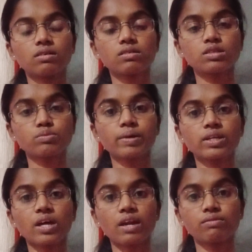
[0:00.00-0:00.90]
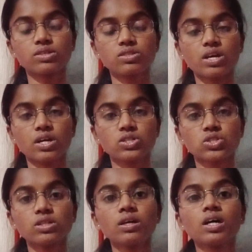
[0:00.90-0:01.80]
suspected adverse
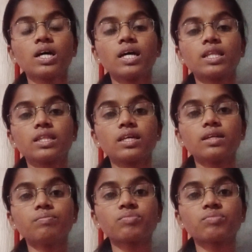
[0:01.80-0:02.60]
reaction. Then